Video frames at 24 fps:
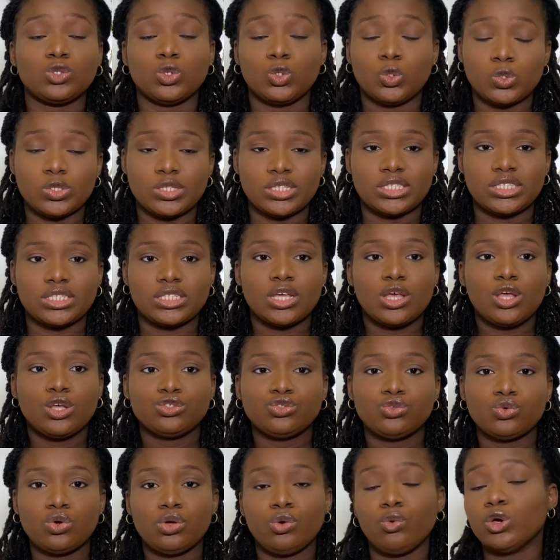to lose it.
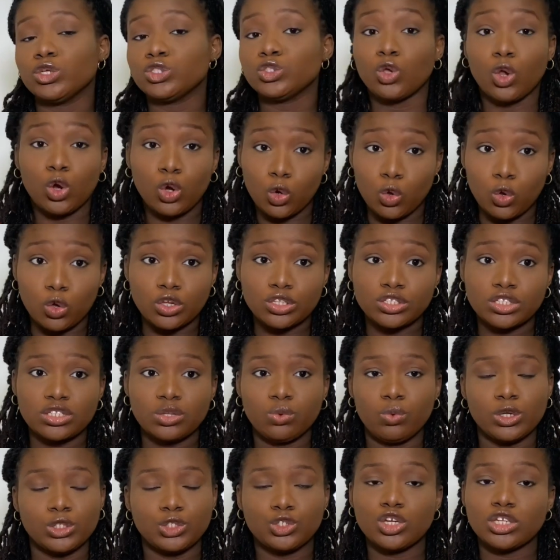So it was not locks, it
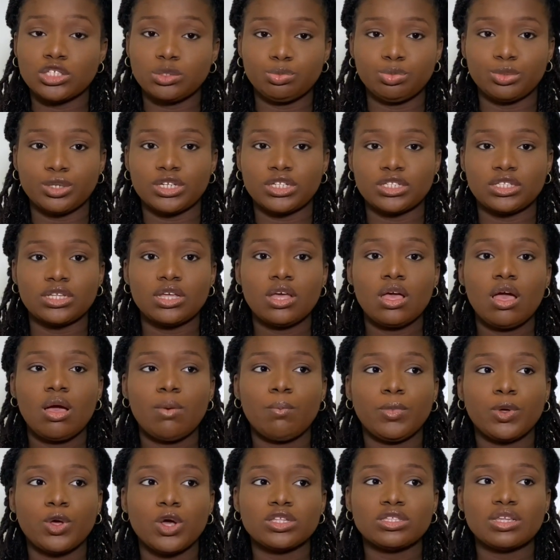was just braids.
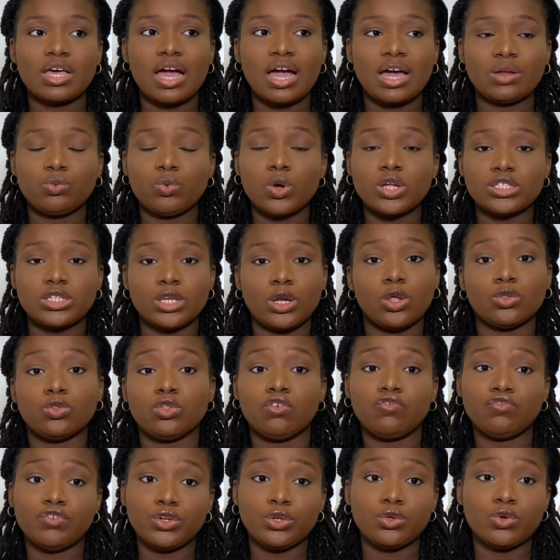Because I had watched a lot
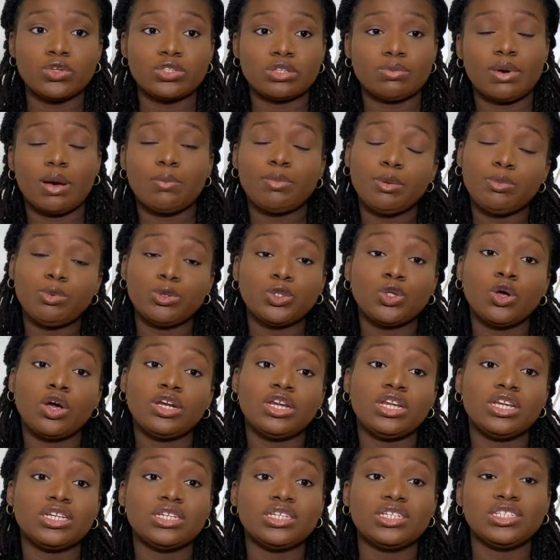of videos about people
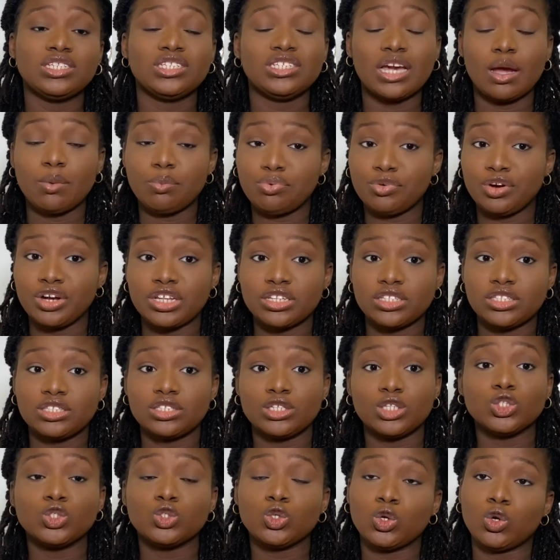turning their braids
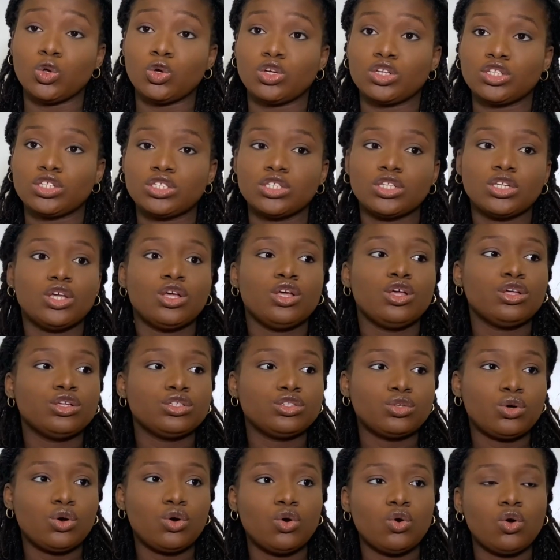into locks.
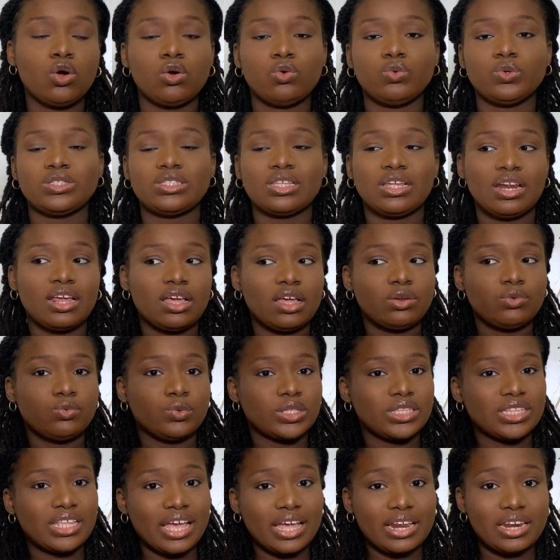So we started
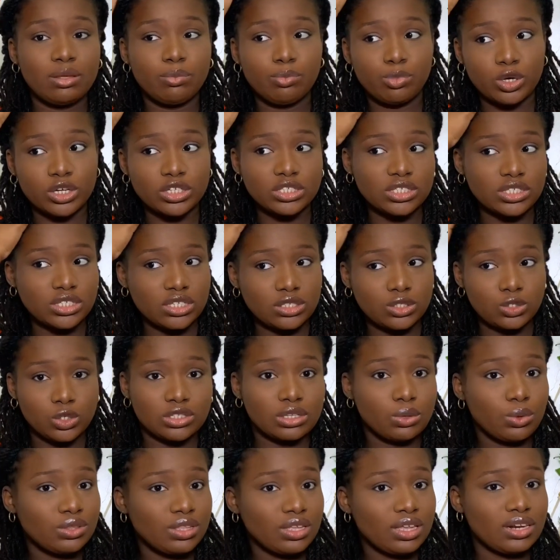with tiny boxes because
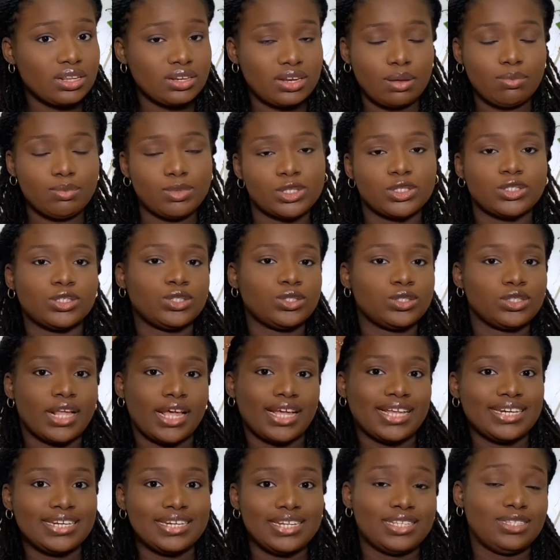I wanted to lay them in
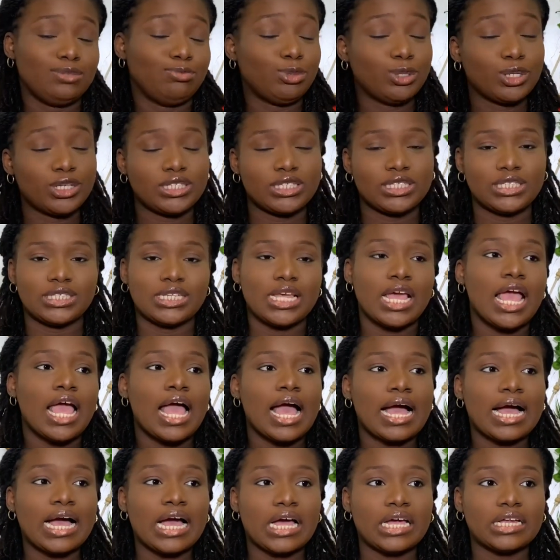like neat boxes.
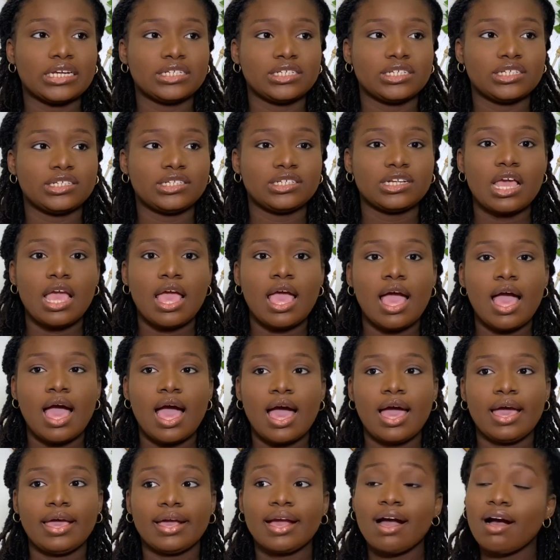And
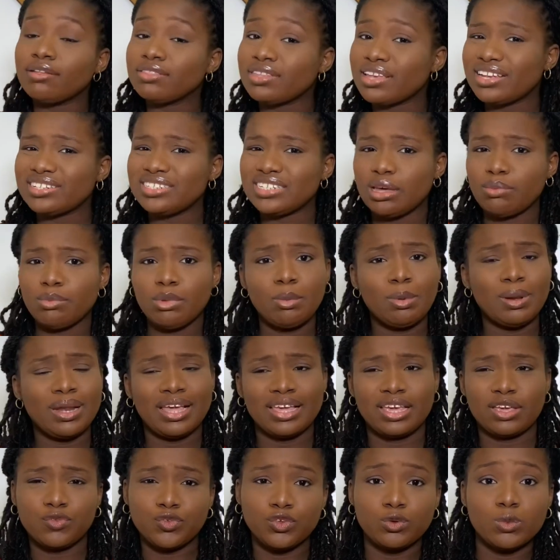I counted them maybe
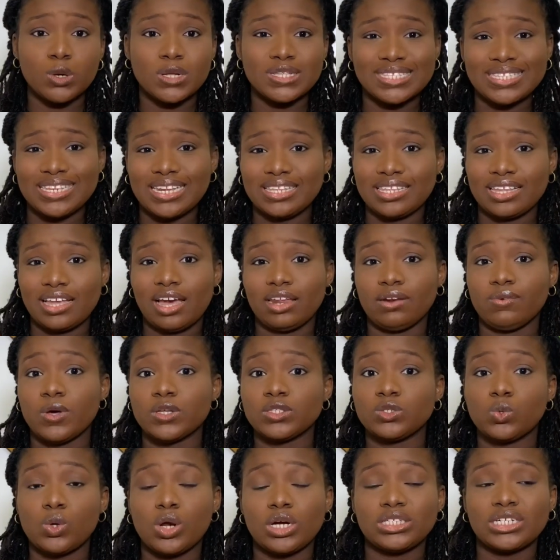like a few months later and it
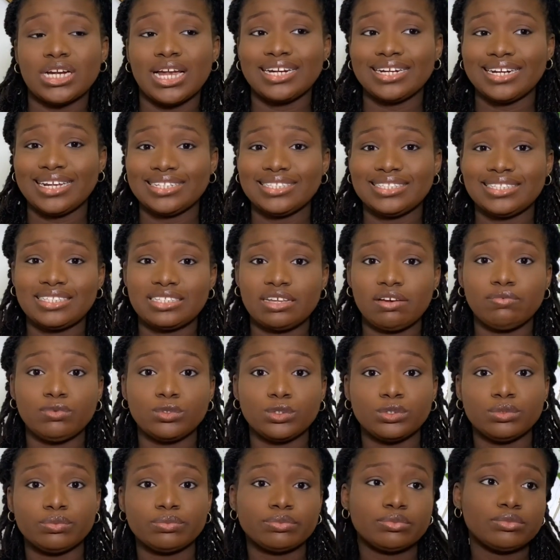was
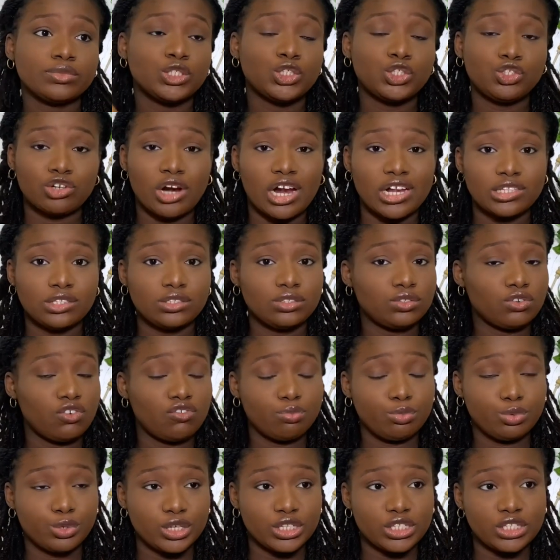197 strands
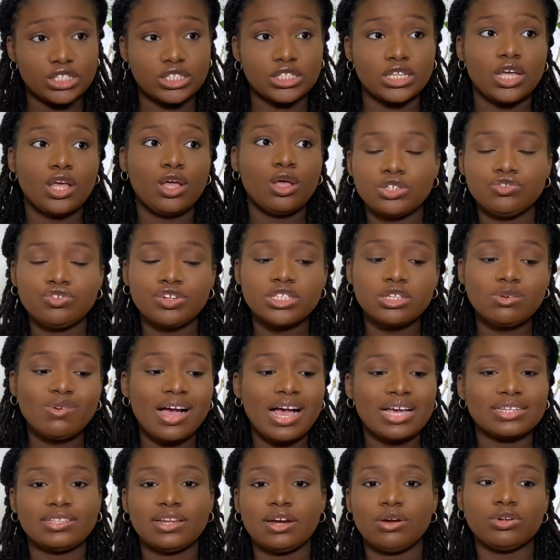of braids. The reason why
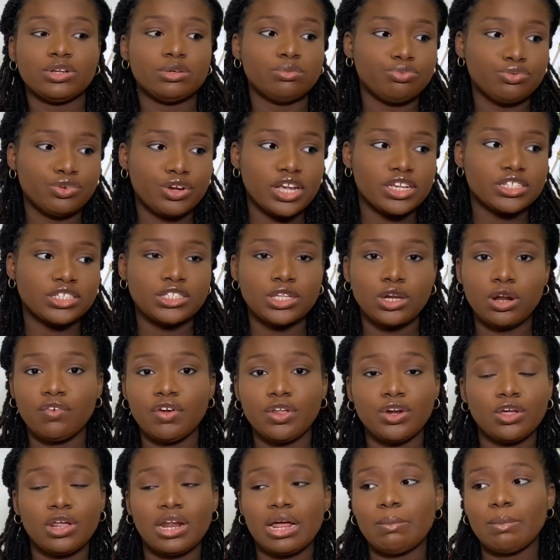I started with braids instead of
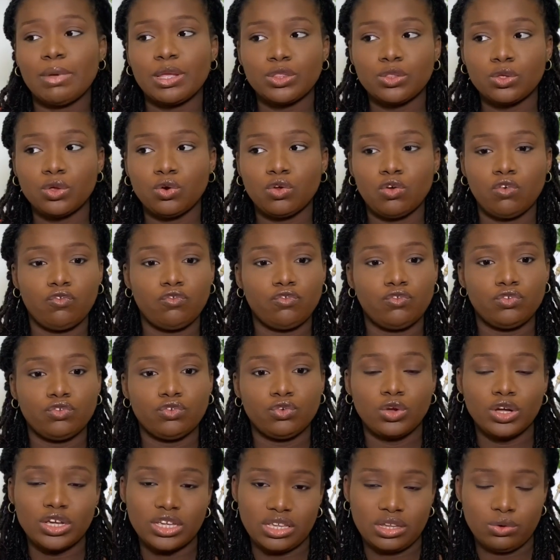any other method of
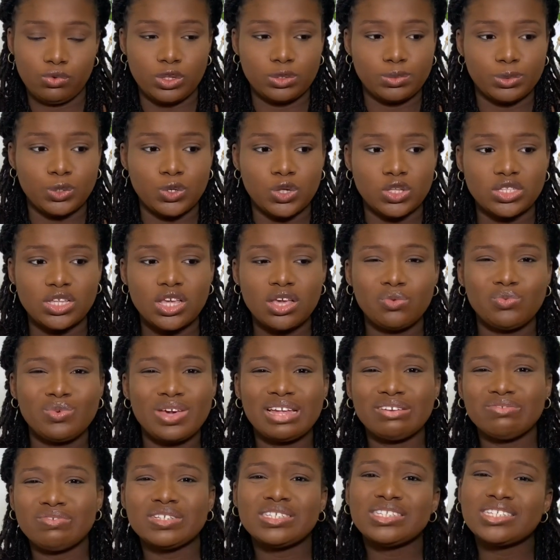locking was because we
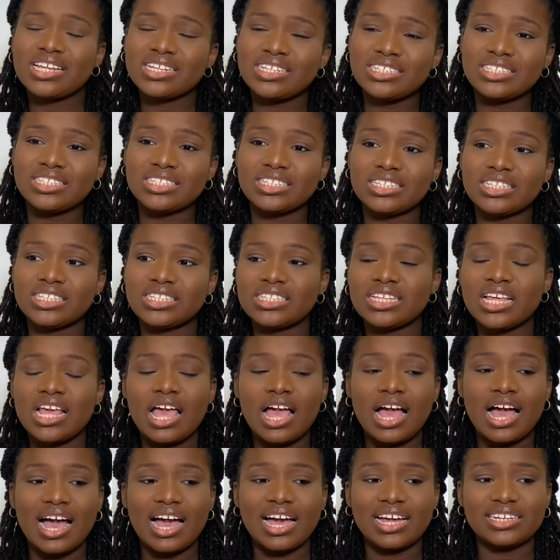had researched it
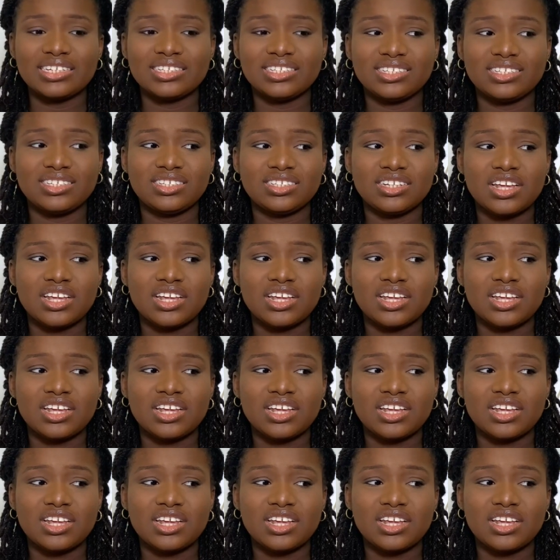and